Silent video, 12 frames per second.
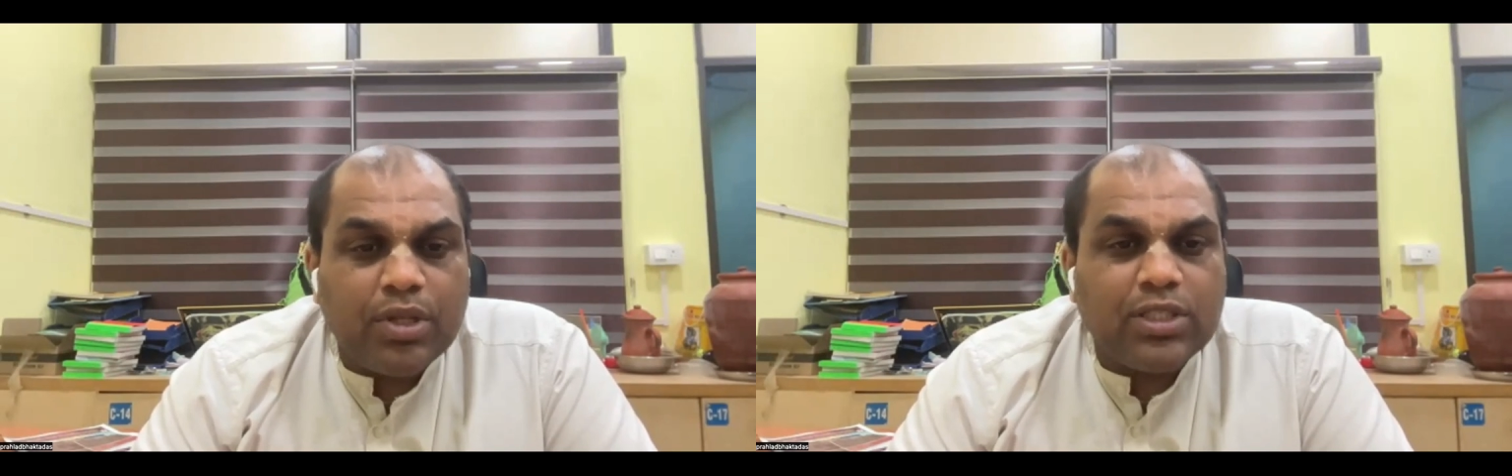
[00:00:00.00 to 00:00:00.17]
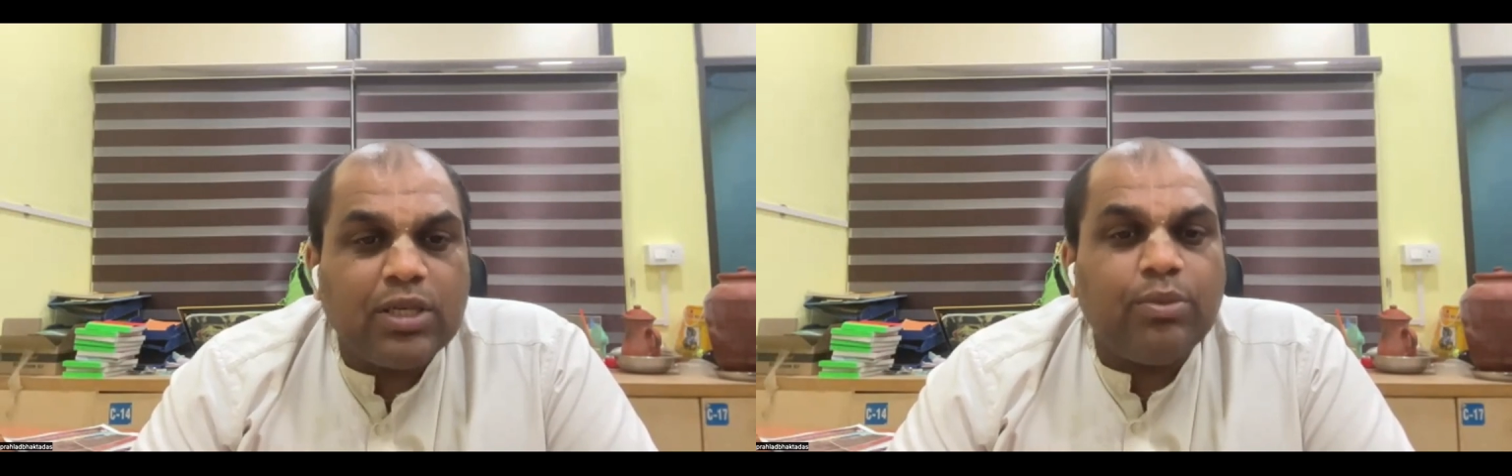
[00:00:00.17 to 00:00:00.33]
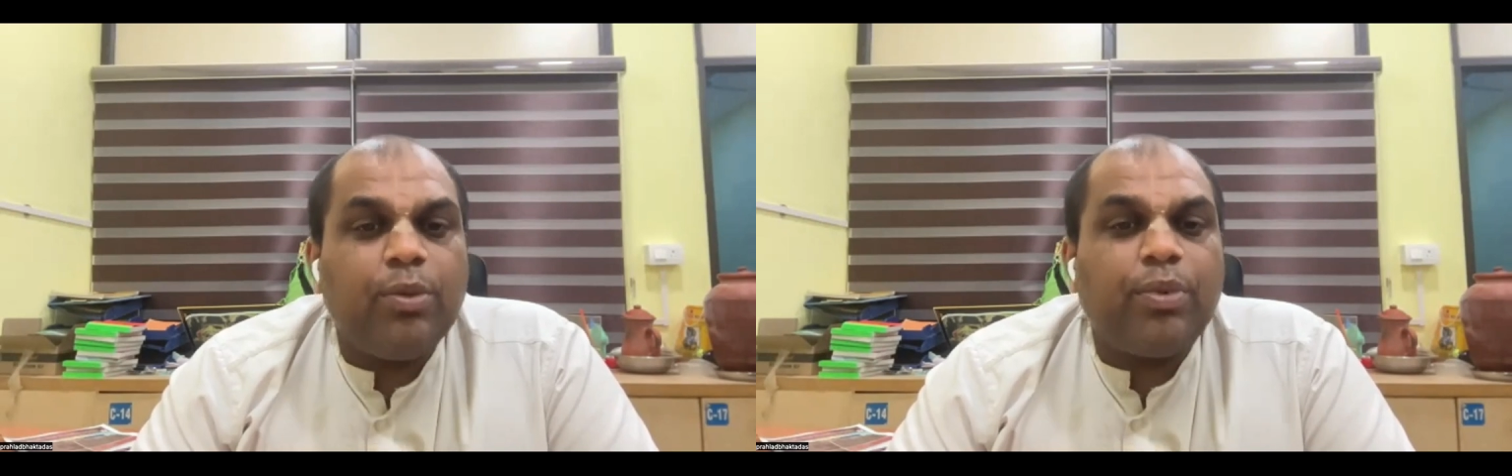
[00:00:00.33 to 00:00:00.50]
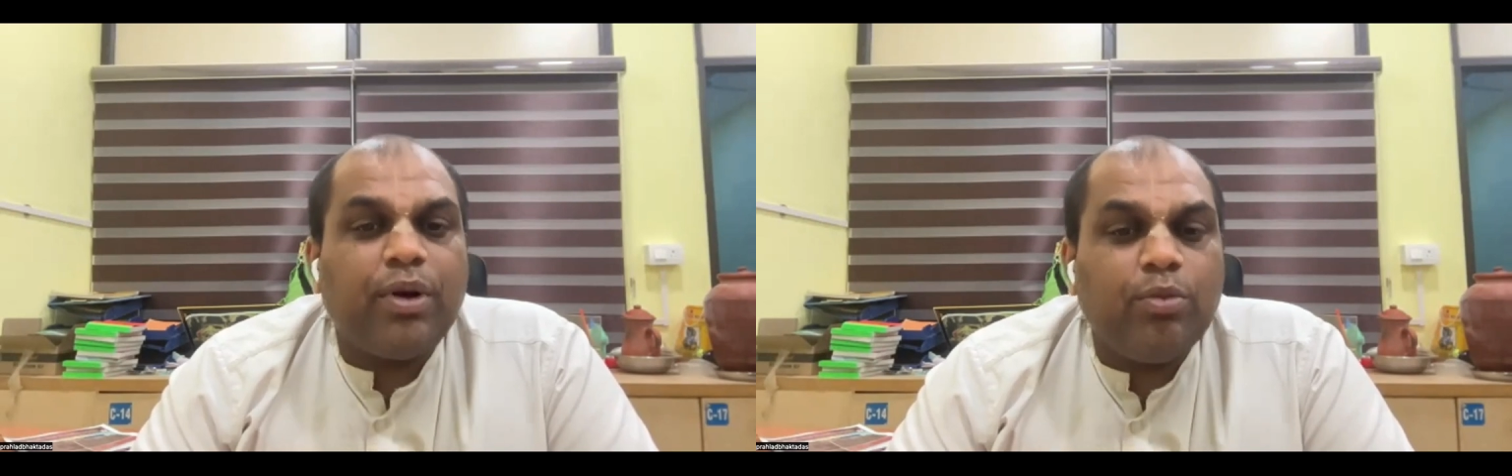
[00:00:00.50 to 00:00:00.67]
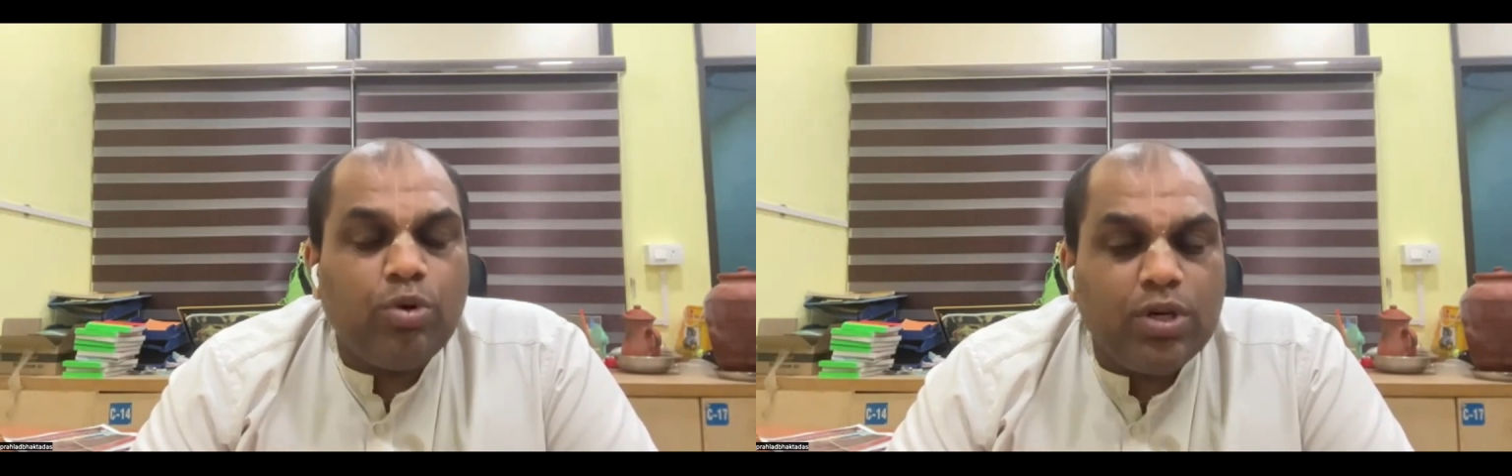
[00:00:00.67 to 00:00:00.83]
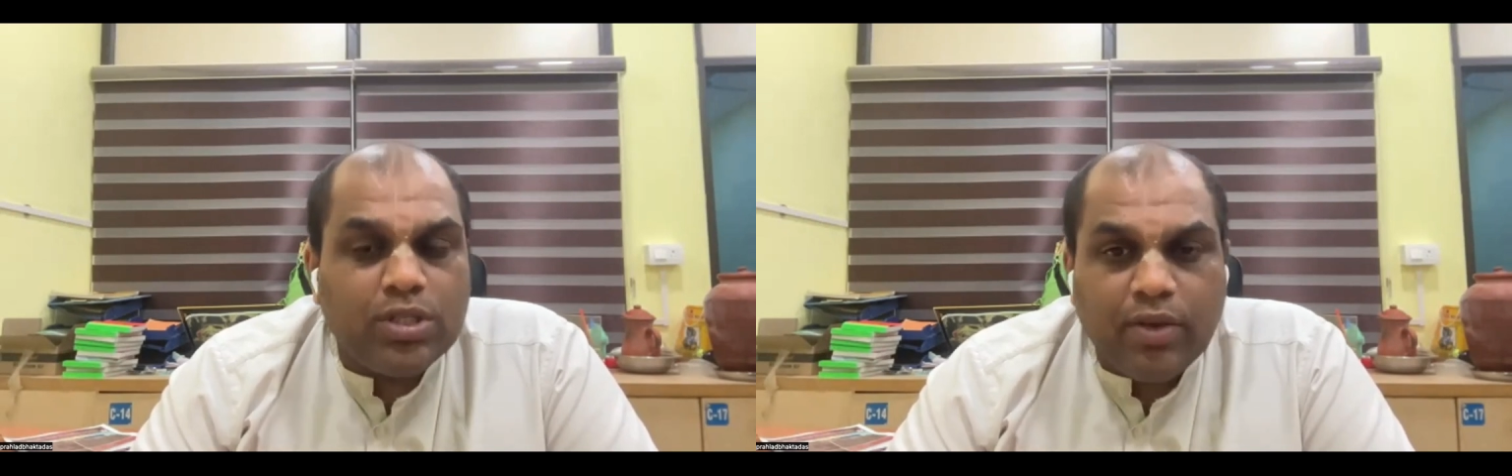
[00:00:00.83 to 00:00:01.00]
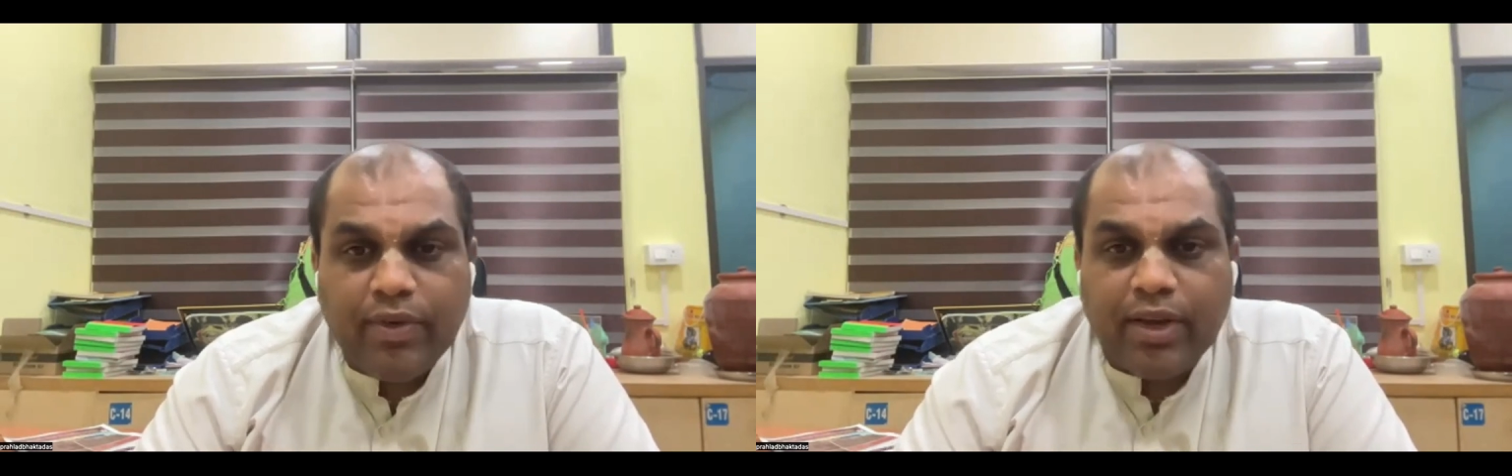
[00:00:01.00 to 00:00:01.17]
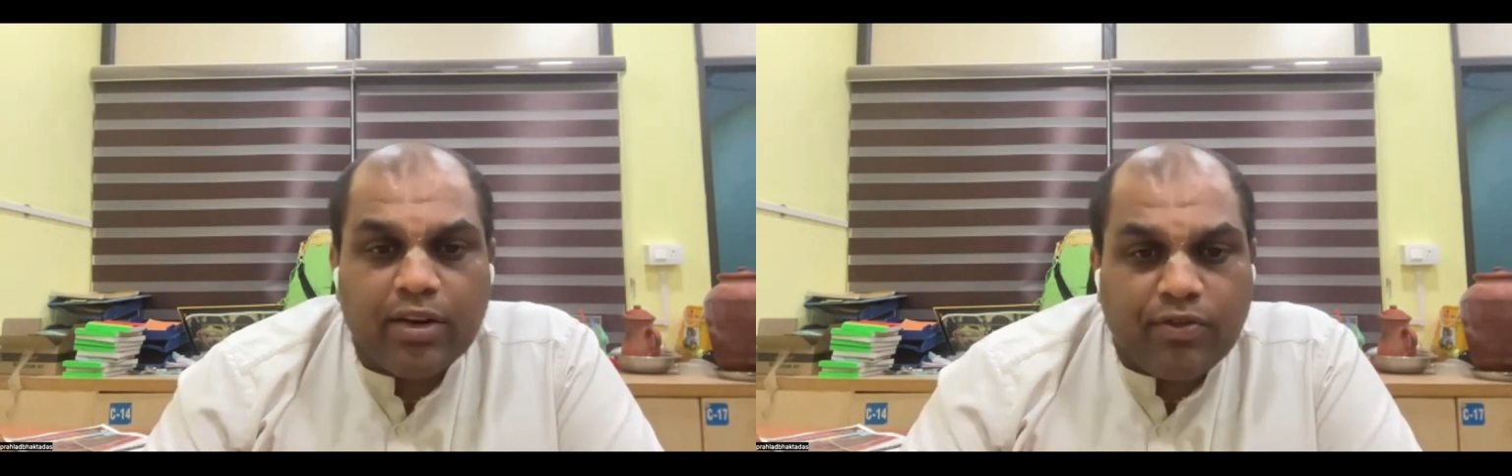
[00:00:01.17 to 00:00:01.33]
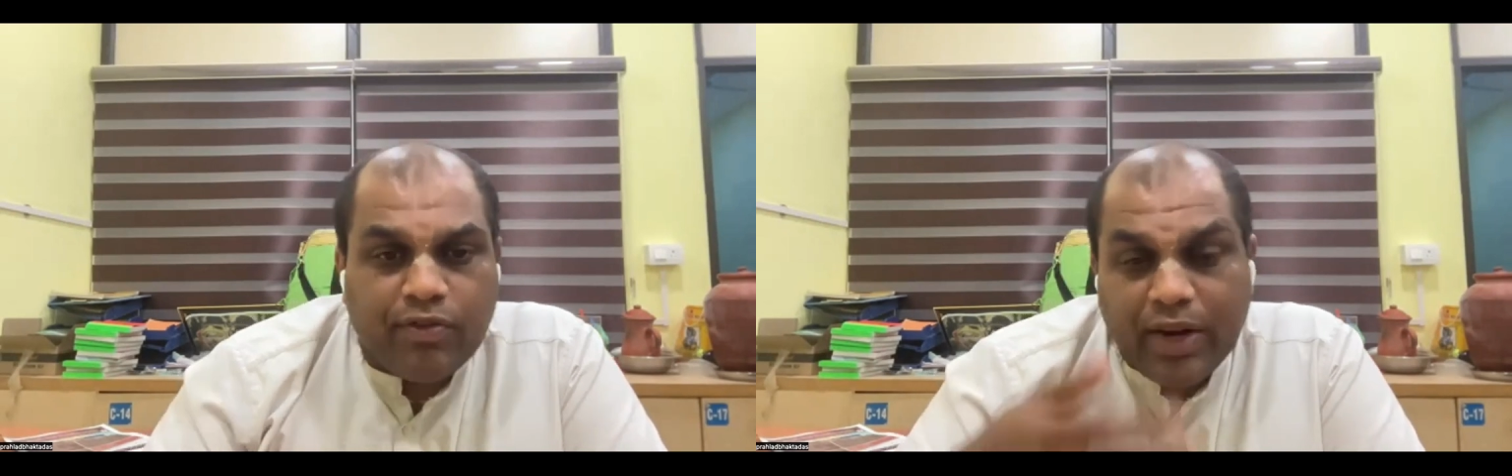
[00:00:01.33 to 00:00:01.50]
And Sami Prabhu is living in